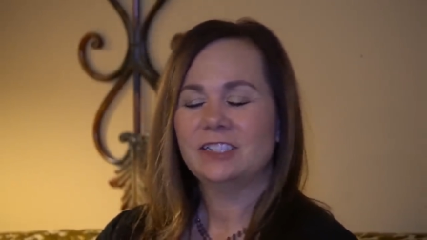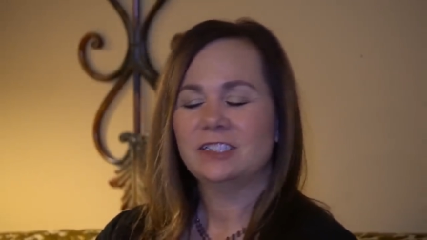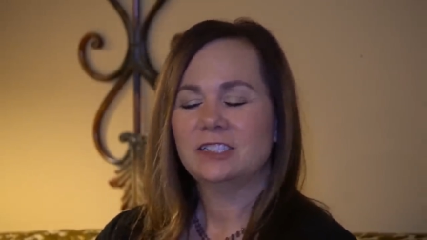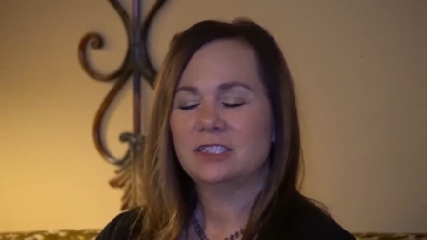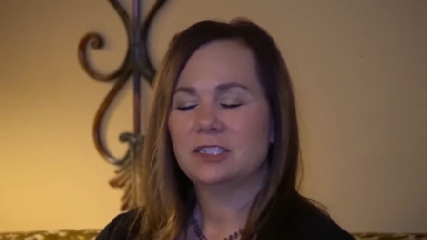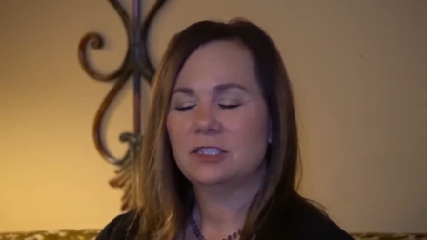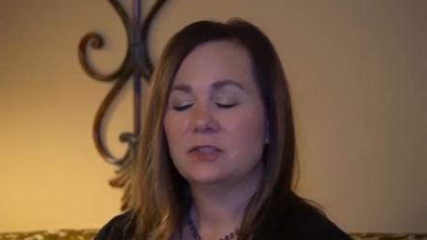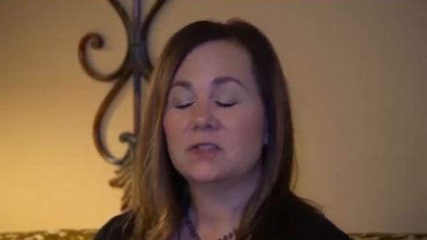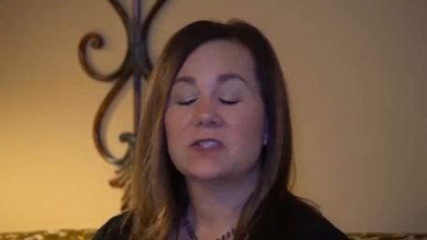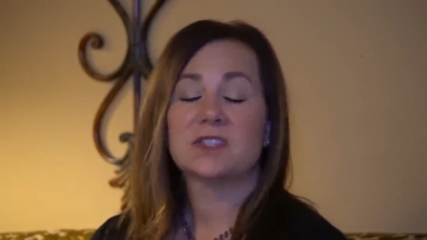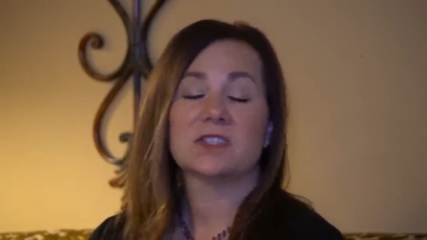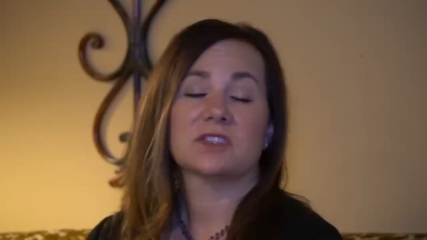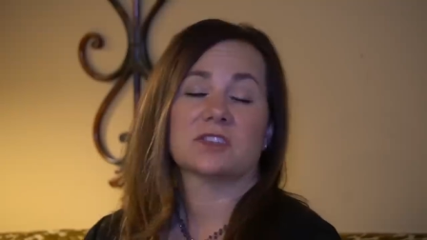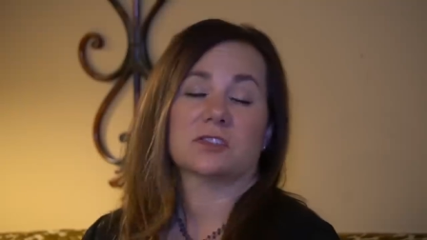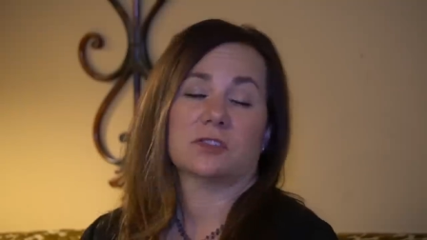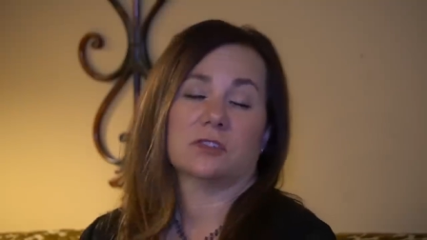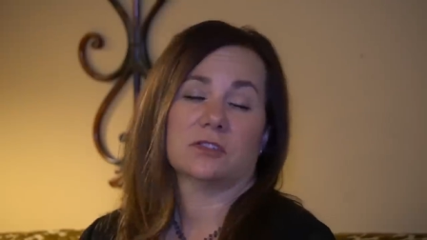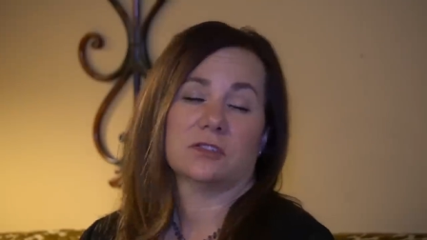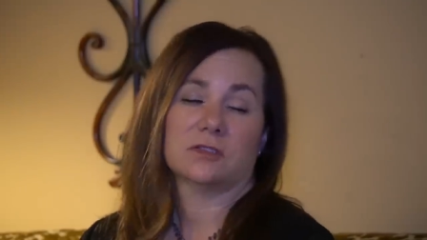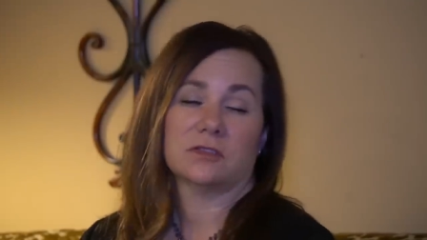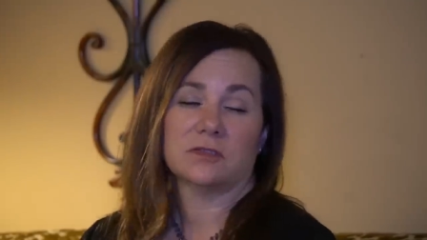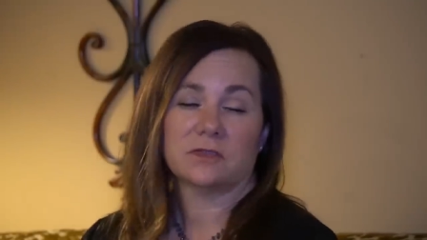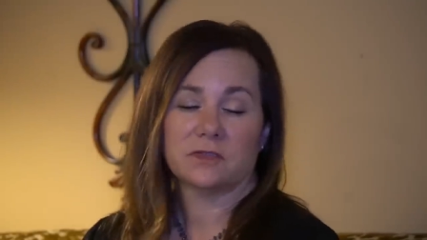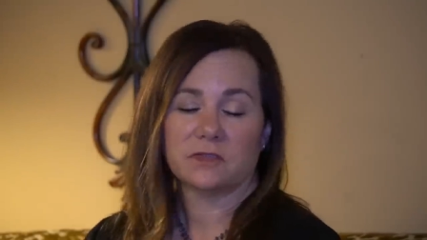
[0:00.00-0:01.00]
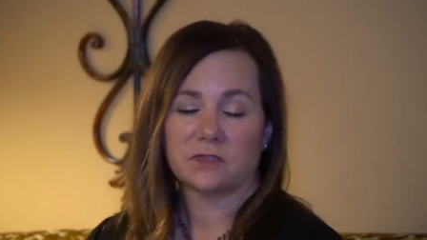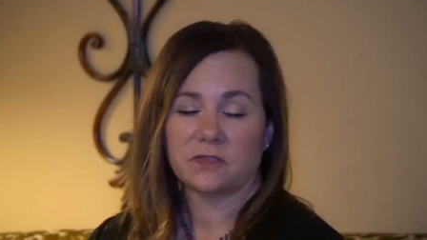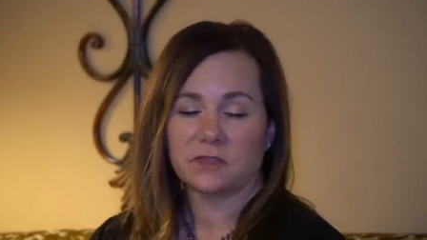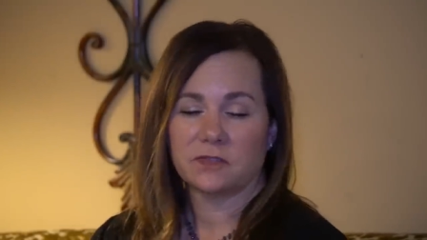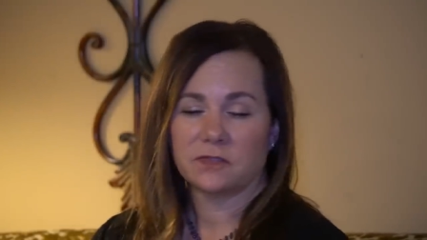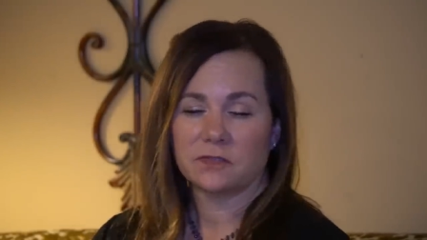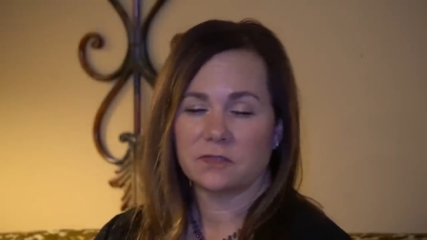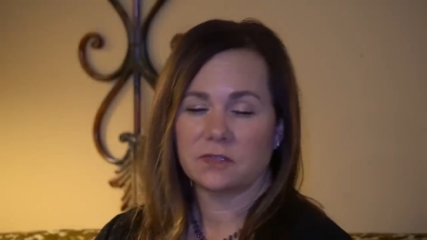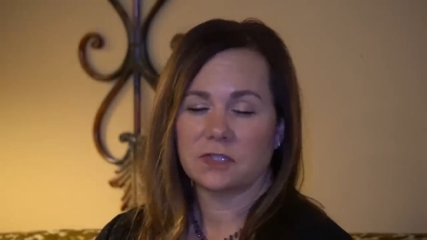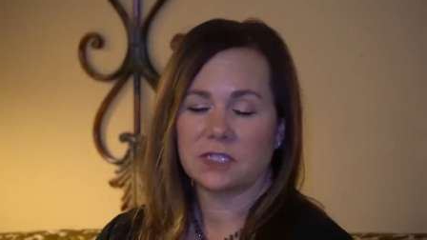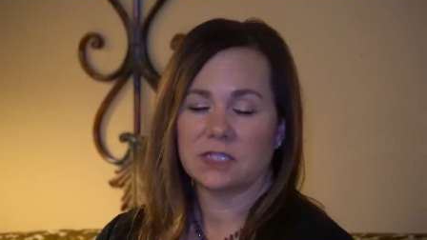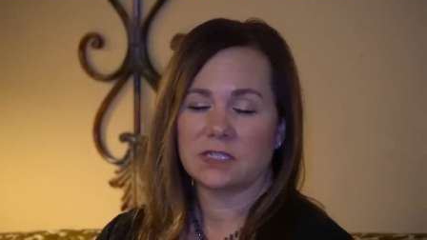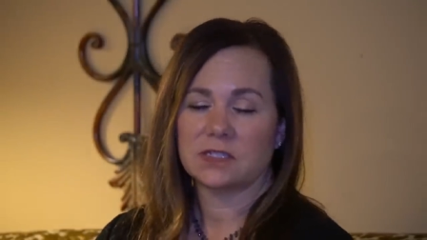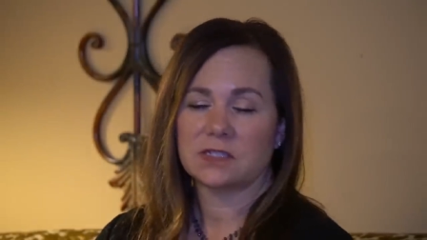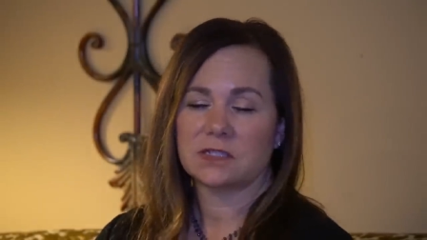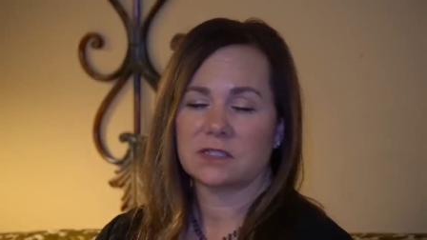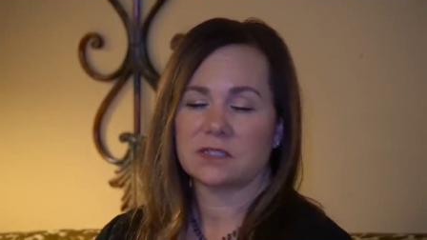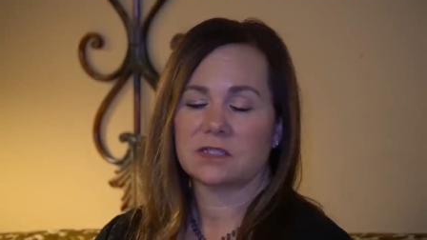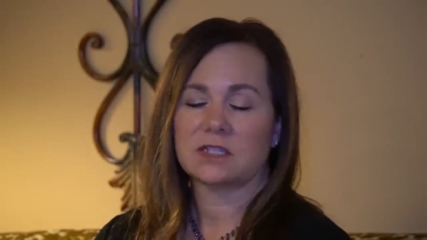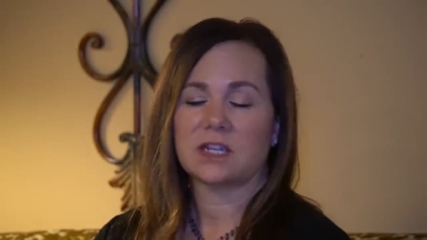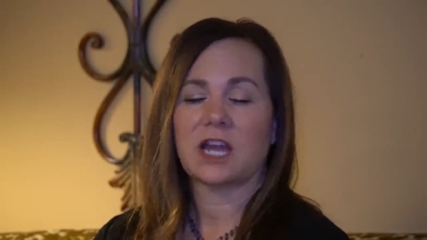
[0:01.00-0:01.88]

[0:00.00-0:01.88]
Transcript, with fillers: to serve this